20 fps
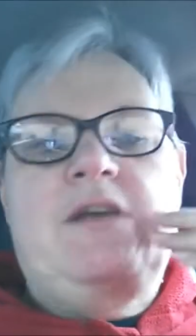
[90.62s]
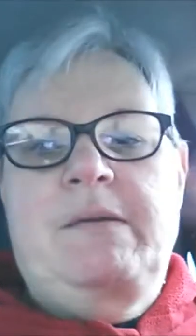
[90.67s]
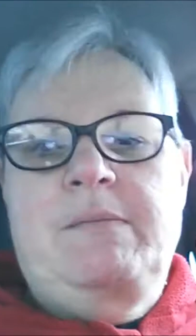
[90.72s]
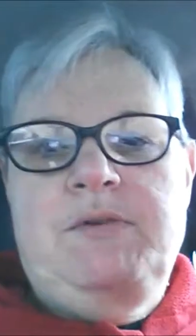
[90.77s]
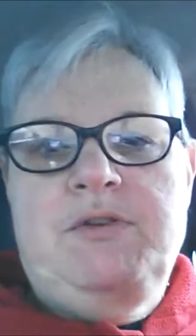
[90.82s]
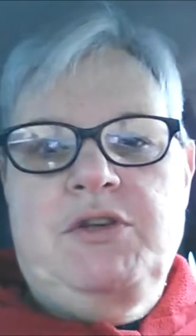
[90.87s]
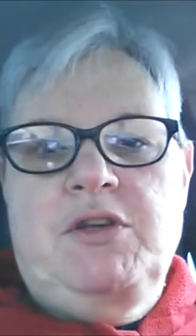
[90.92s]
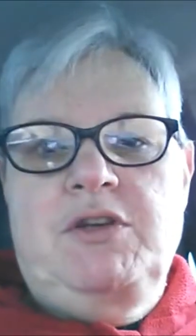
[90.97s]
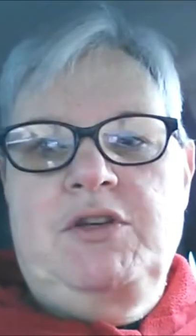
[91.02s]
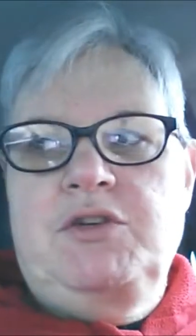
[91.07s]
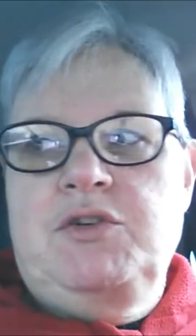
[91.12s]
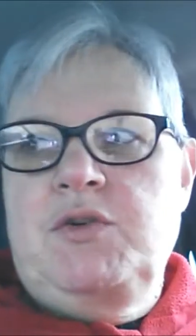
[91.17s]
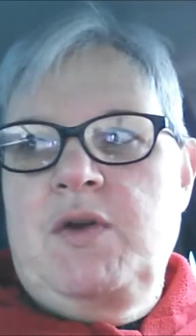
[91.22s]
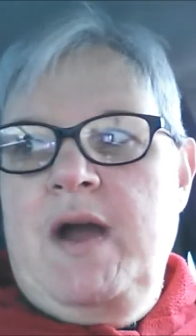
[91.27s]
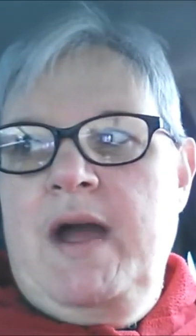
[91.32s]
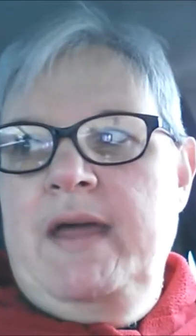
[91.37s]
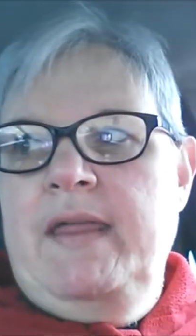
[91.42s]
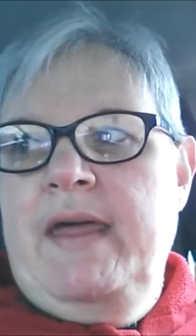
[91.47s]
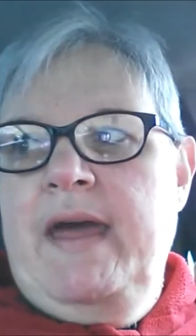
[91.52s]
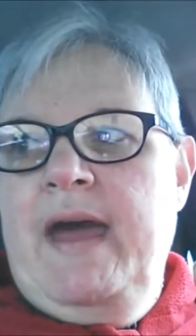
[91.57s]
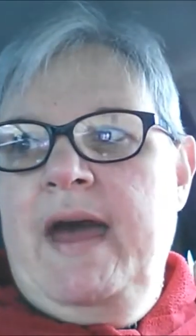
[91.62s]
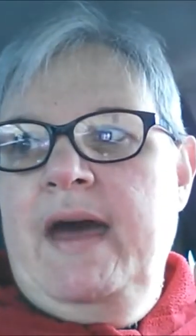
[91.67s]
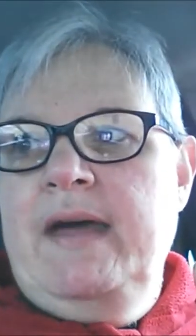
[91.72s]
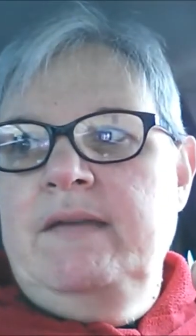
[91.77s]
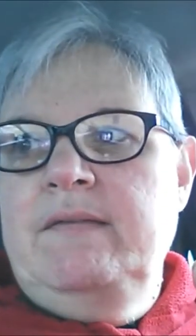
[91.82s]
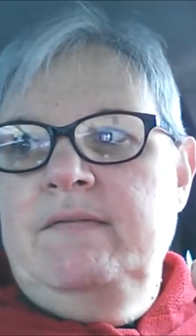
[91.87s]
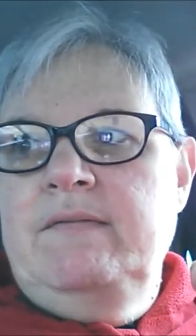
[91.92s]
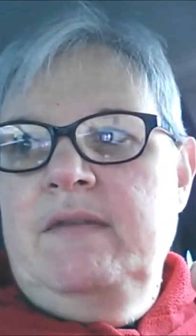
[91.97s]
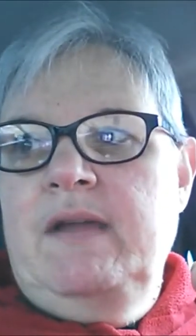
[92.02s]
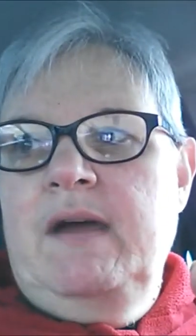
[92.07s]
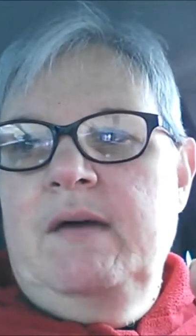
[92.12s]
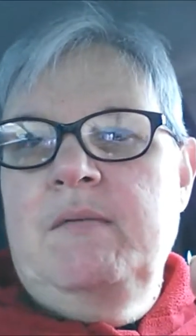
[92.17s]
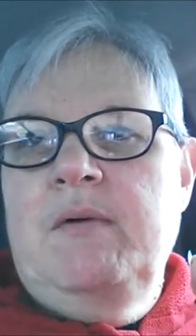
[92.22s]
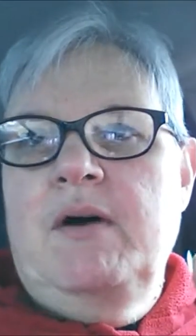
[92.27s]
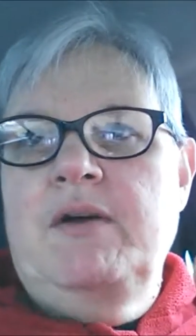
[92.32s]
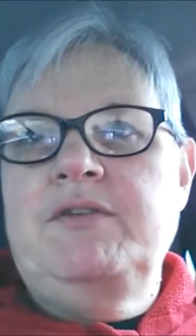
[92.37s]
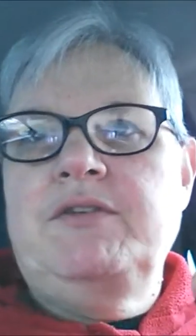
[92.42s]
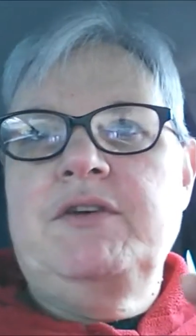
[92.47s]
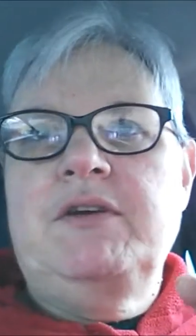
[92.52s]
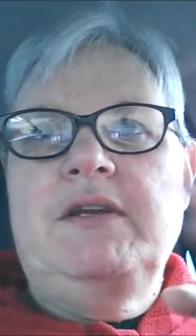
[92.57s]
I'm just going to try that. I'm
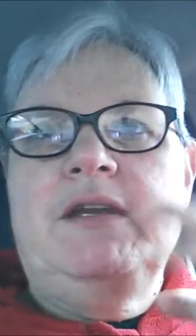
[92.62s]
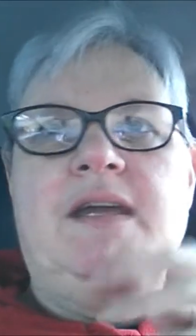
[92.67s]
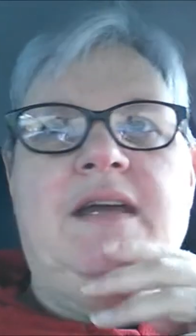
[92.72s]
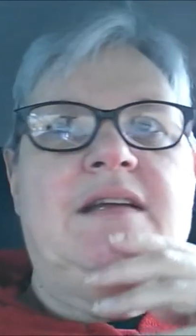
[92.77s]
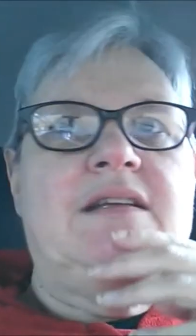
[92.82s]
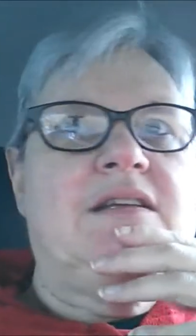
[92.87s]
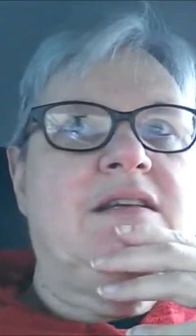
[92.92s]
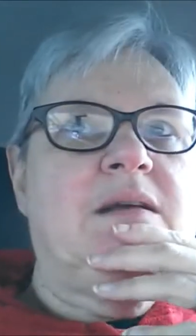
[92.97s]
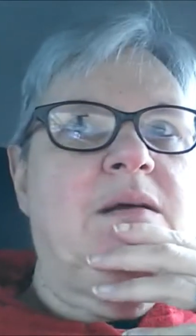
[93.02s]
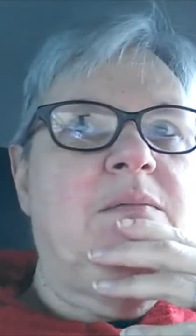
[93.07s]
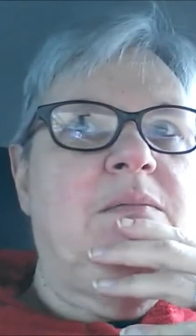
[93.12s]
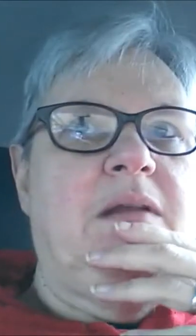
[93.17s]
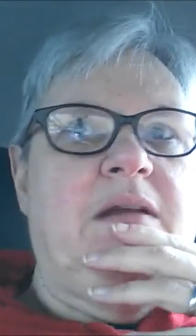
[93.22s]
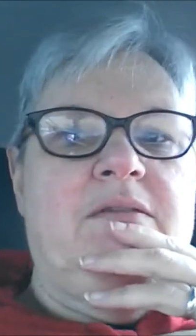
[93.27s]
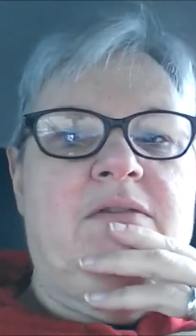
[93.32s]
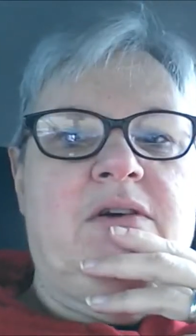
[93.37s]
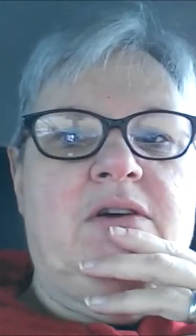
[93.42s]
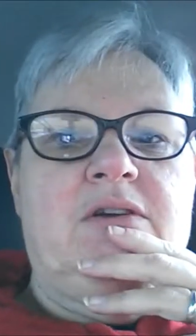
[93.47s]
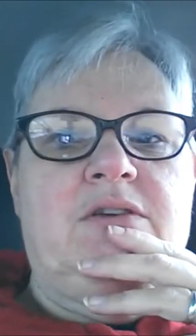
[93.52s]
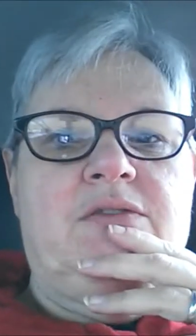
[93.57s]
also going to get some livers